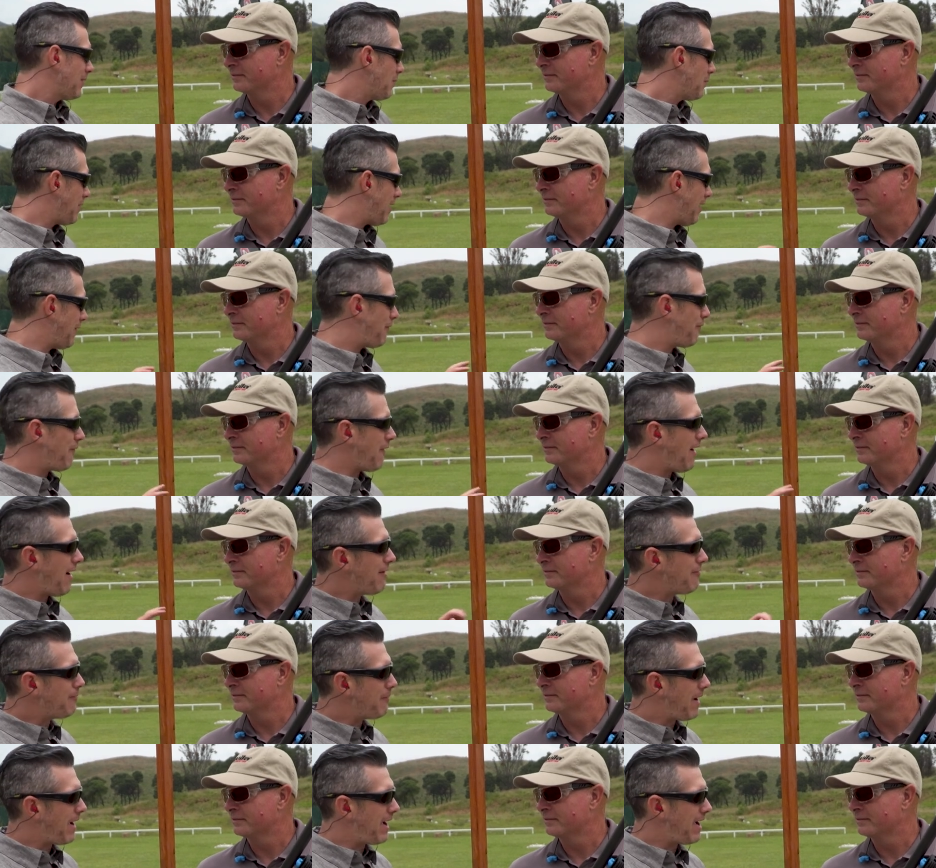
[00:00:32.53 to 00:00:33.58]
Speaker 1: we have five
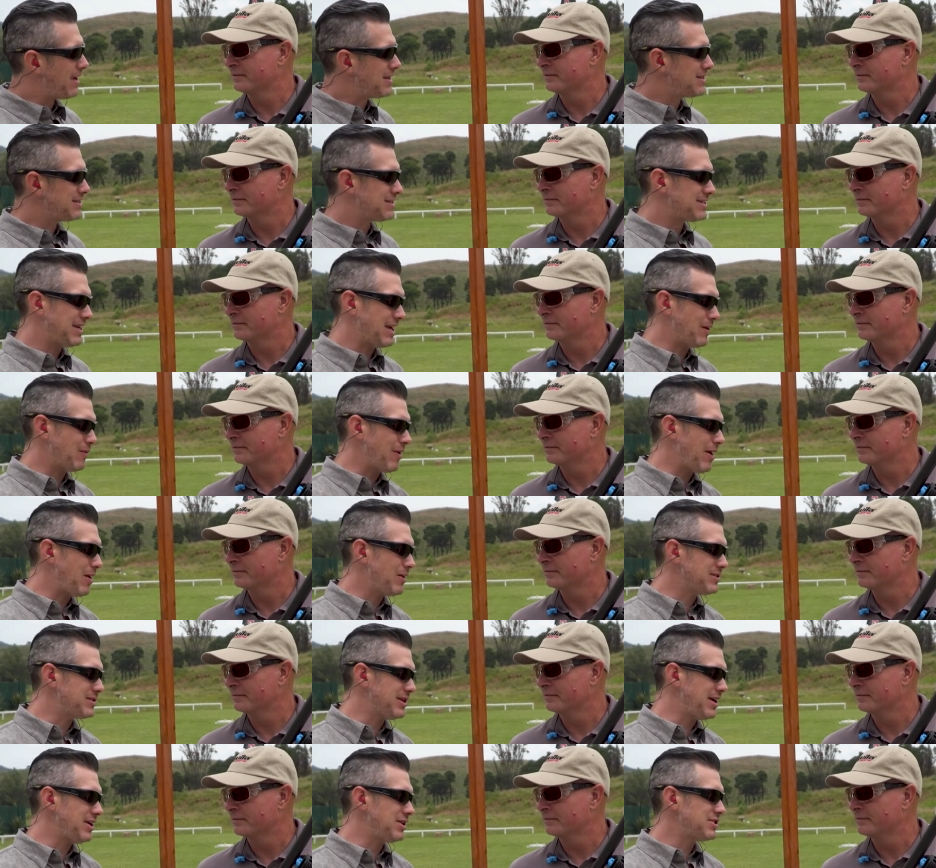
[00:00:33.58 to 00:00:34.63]
mags, 10
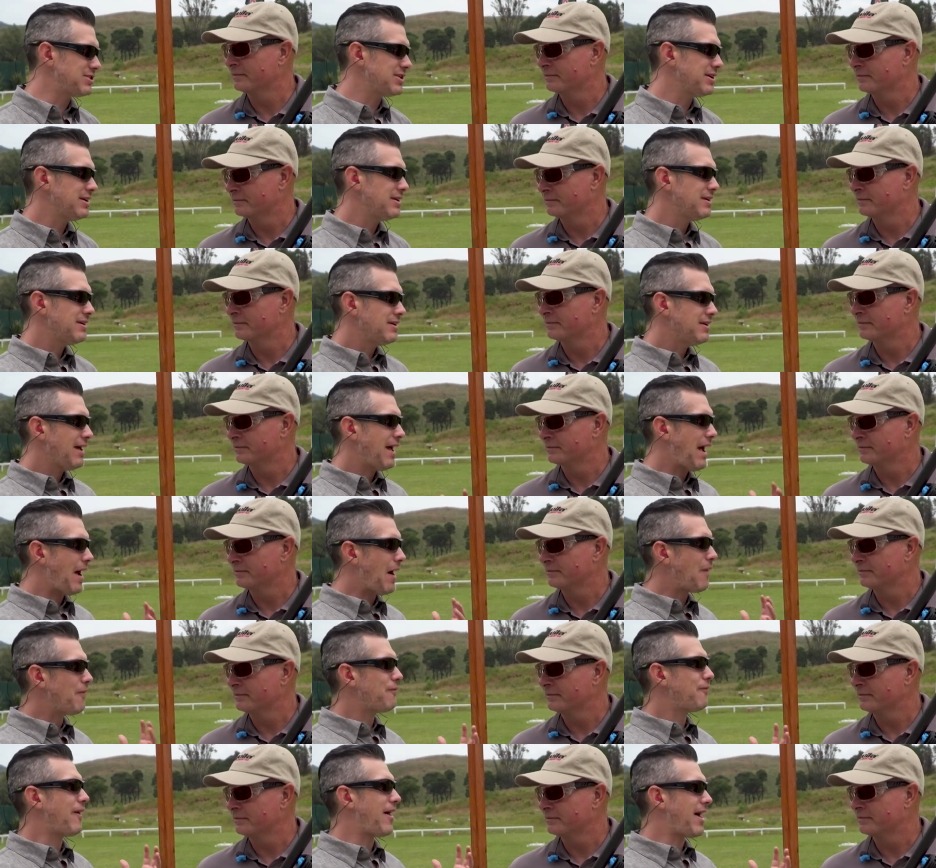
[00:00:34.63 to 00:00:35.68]
rounds each. How
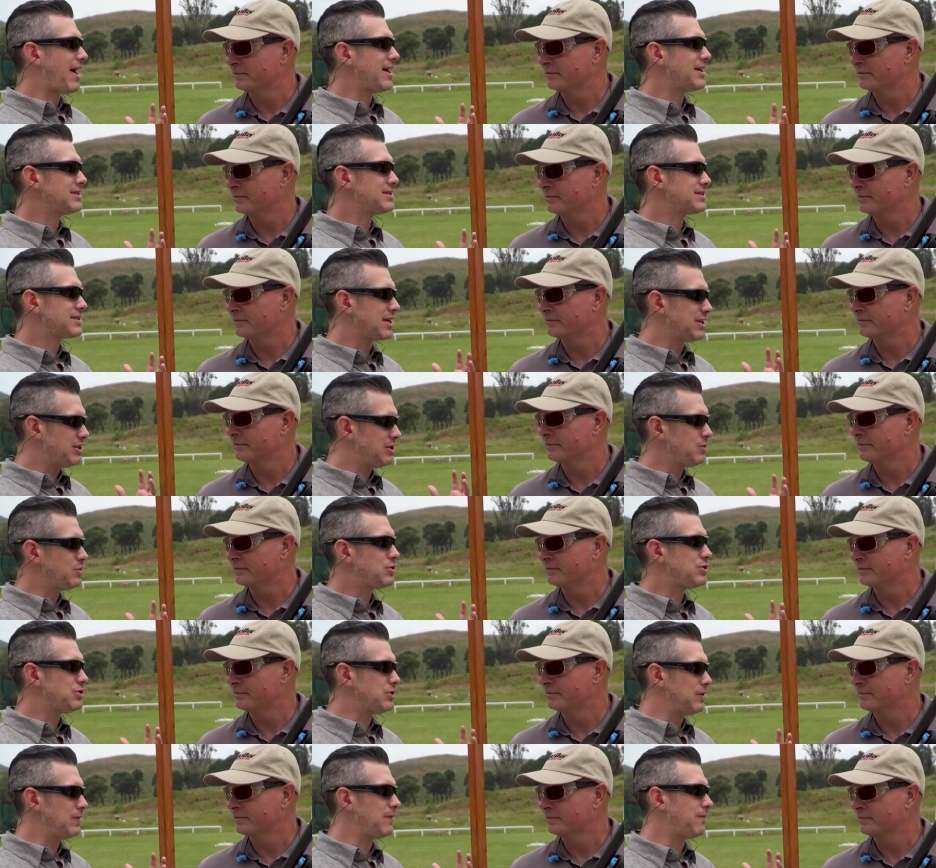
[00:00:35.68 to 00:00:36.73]
fast can you
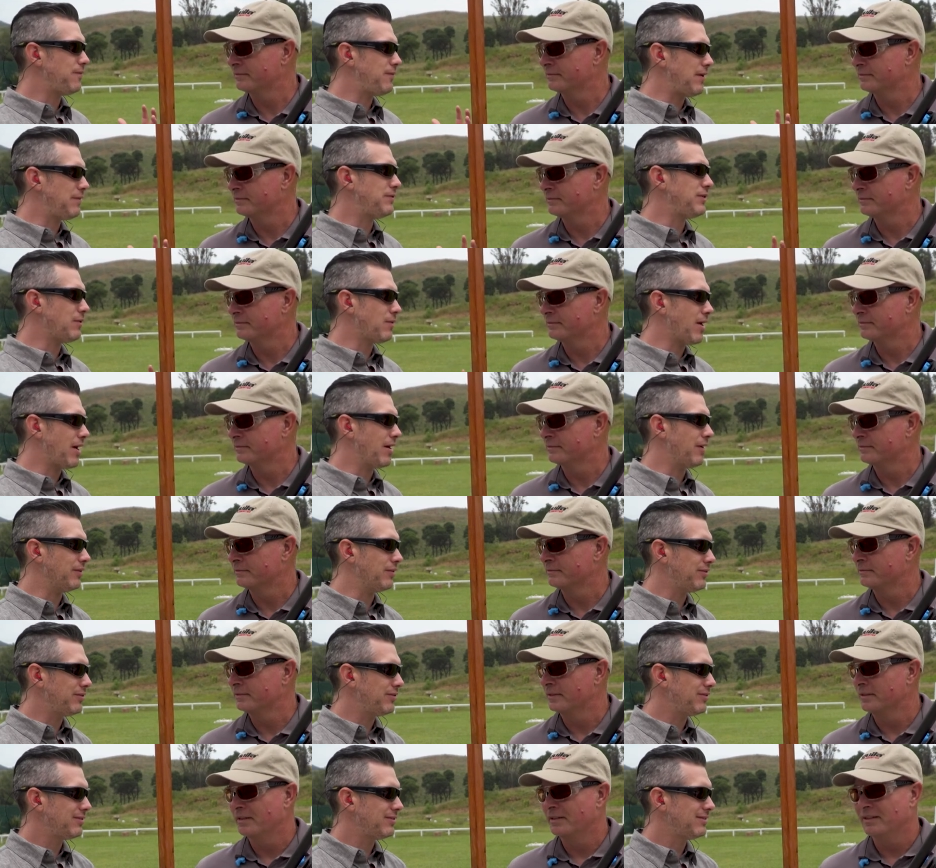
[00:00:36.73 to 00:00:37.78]
shoot 50
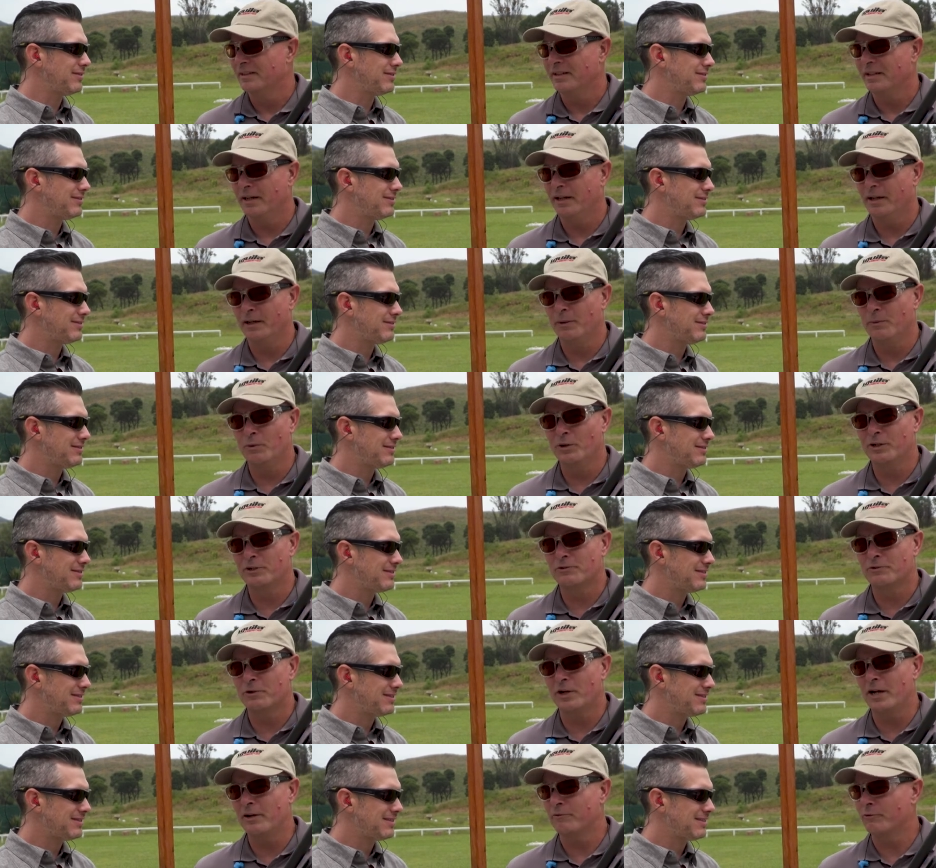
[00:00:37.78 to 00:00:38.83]
rounds?
Speaker 2: Uh, we're gonna
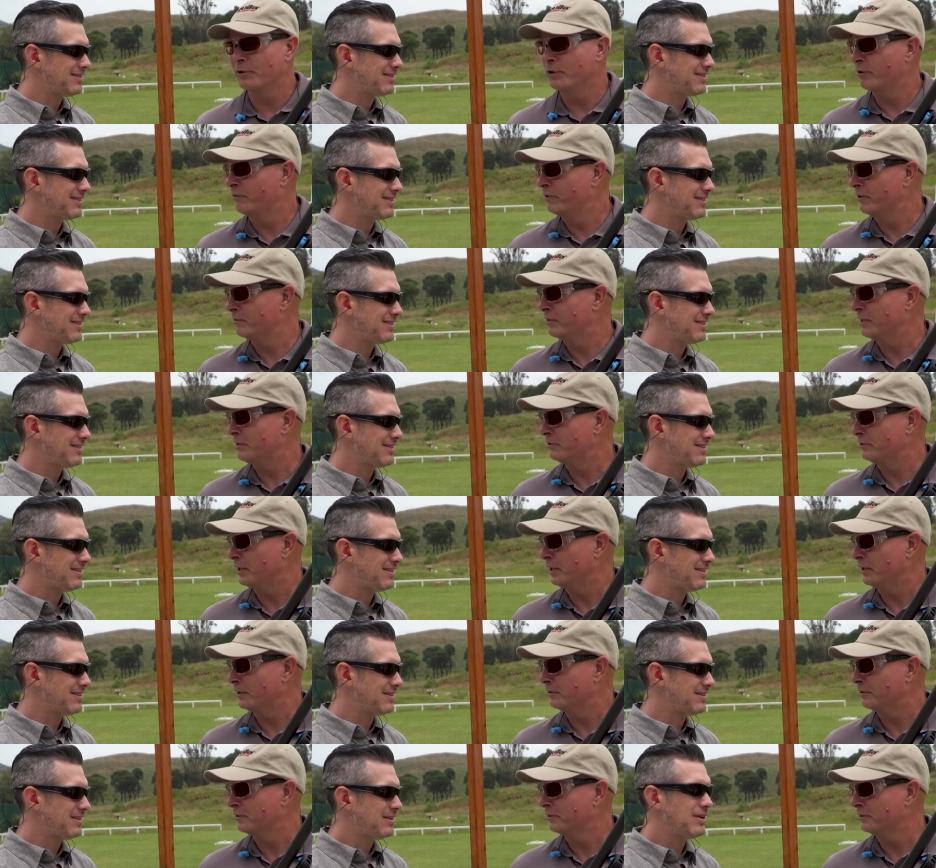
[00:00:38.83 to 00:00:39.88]
try for under 15
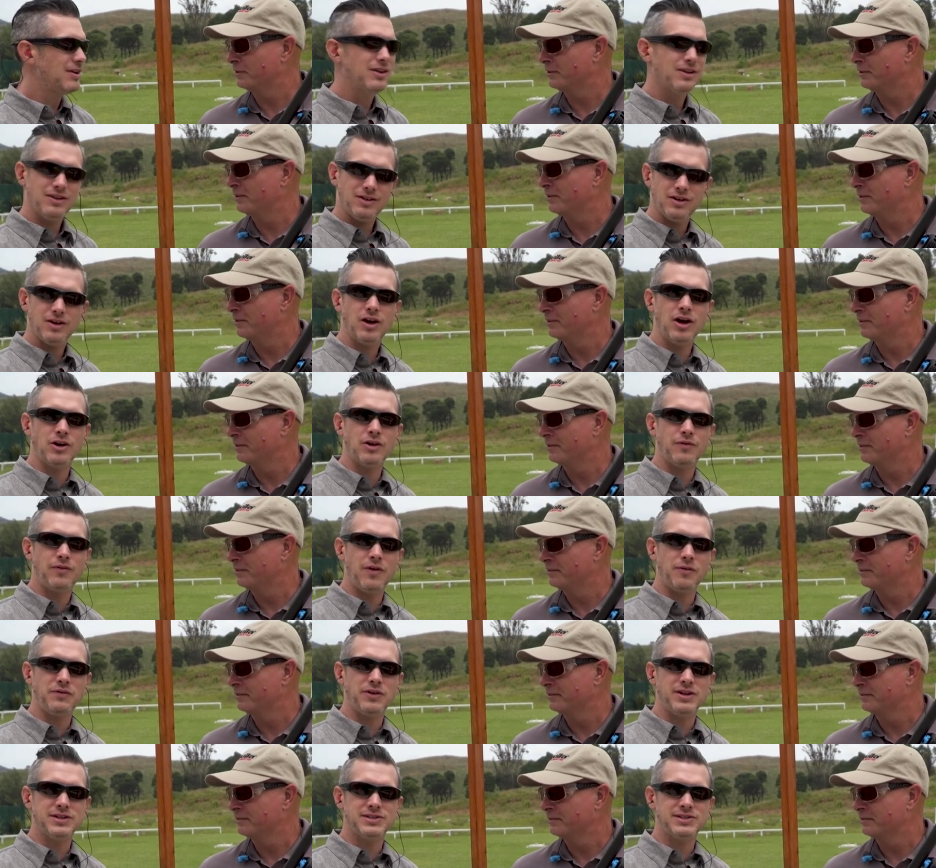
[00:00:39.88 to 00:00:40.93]
seconds.
Speaker 1: Under
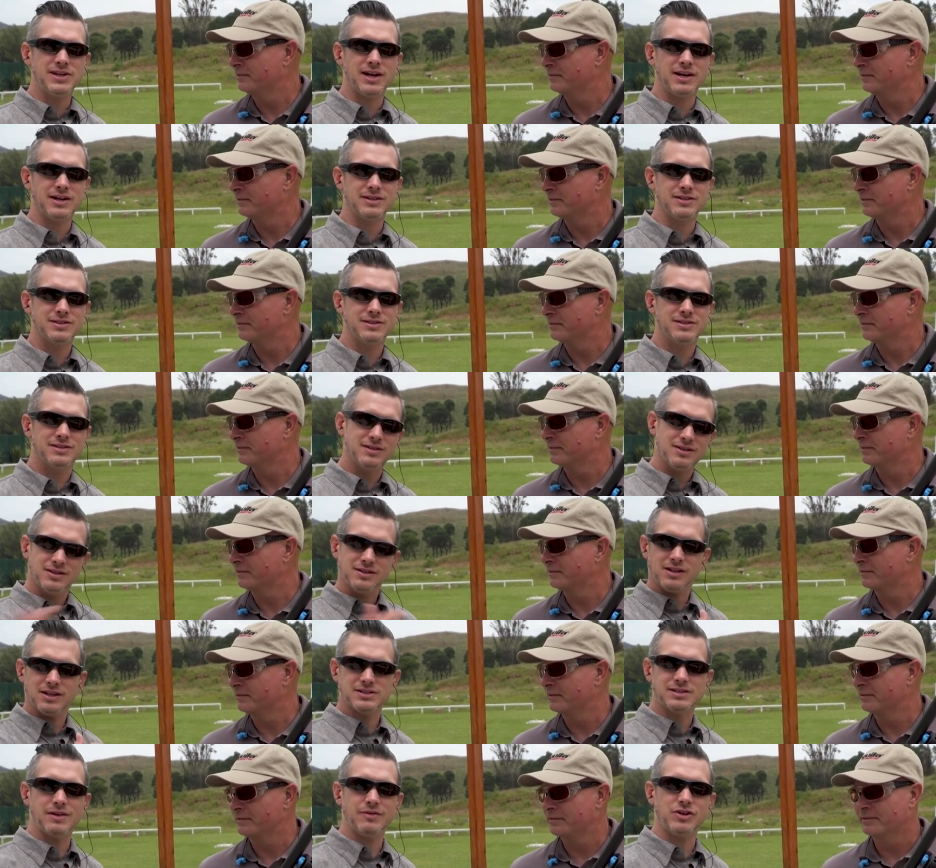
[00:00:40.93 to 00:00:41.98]
15 seconds.
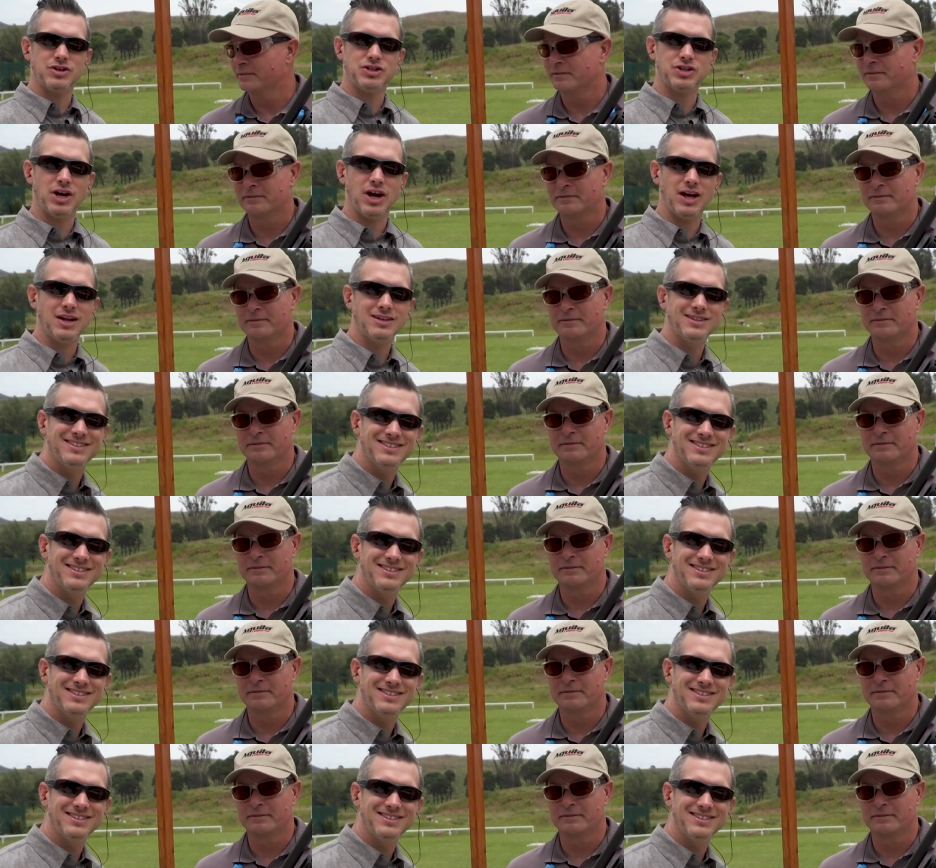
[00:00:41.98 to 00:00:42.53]
Let's give it a shot.